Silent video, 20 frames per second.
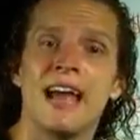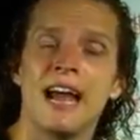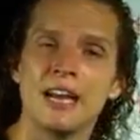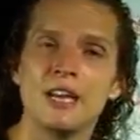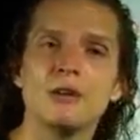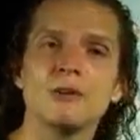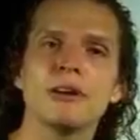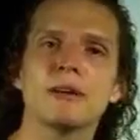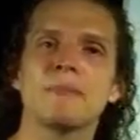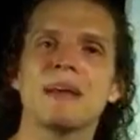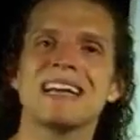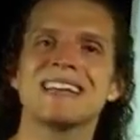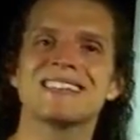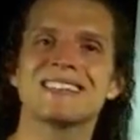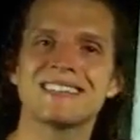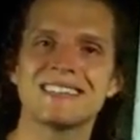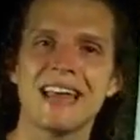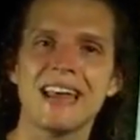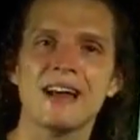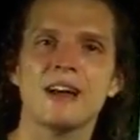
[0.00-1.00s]
And you get to make
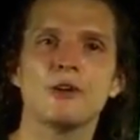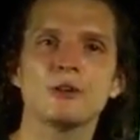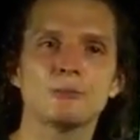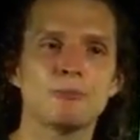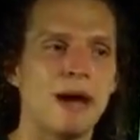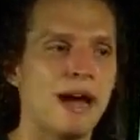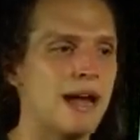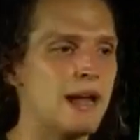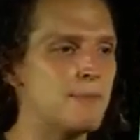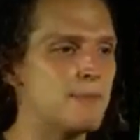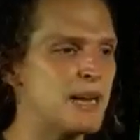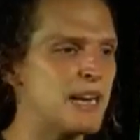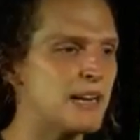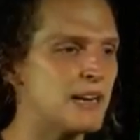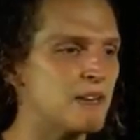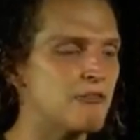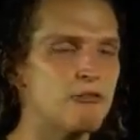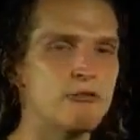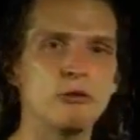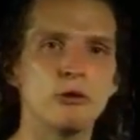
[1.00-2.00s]
sales by
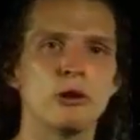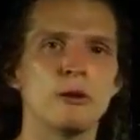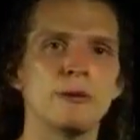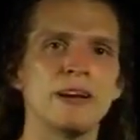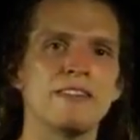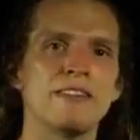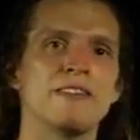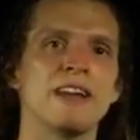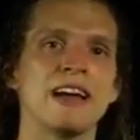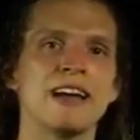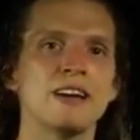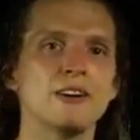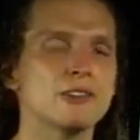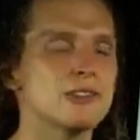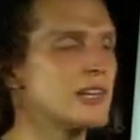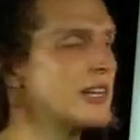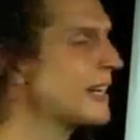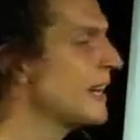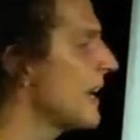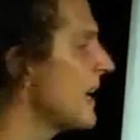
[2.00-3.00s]
being informative. Now, here's
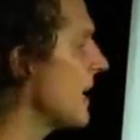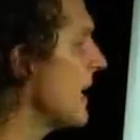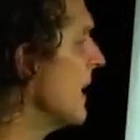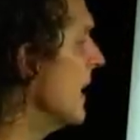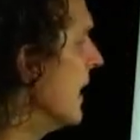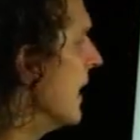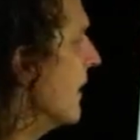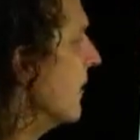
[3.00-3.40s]
the key.